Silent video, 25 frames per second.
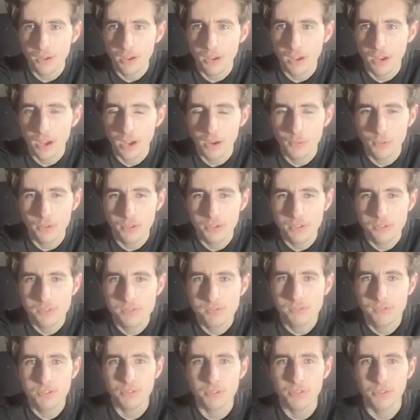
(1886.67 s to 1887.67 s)
uh, I want to
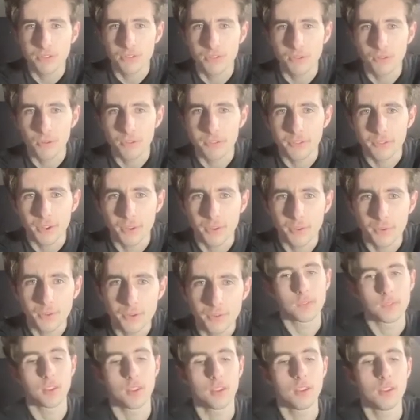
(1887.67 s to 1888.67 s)
do the source code
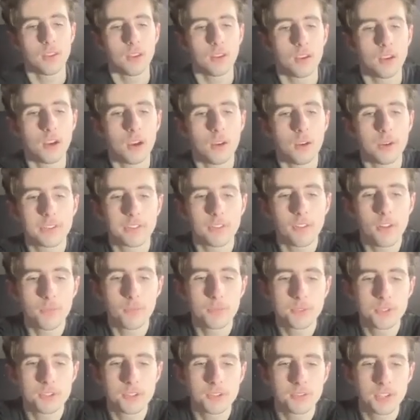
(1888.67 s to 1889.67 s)
oh it's
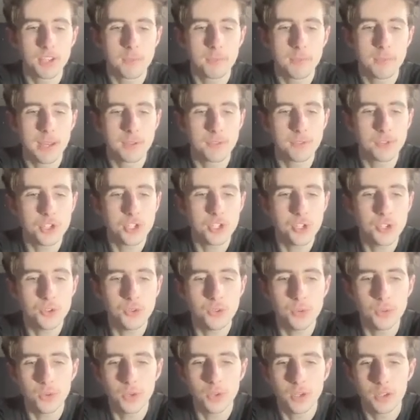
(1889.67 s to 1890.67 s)
option command
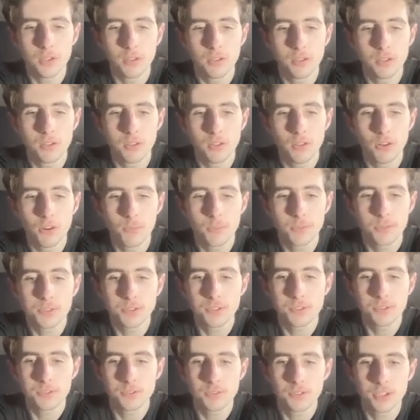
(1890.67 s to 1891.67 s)
U
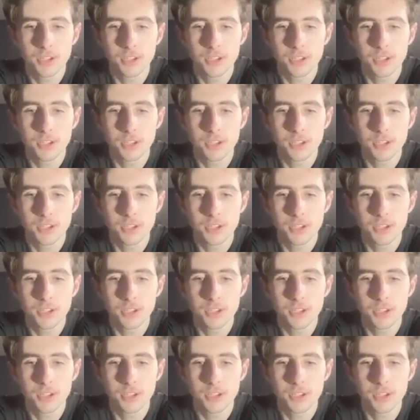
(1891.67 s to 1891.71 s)
option